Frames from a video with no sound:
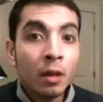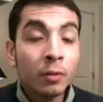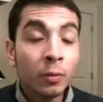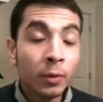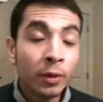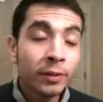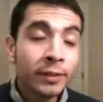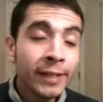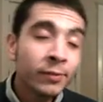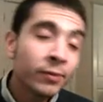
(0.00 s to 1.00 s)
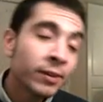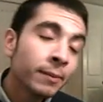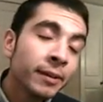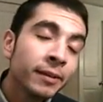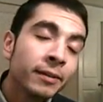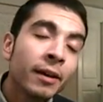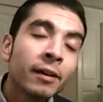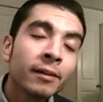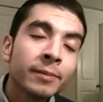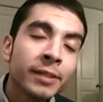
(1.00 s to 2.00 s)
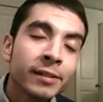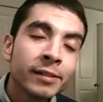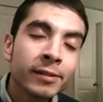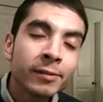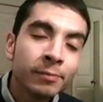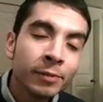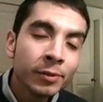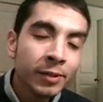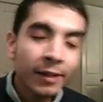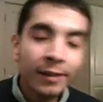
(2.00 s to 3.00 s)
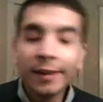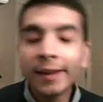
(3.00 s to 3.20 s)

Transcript: the world needs free the beat uh, because it's music,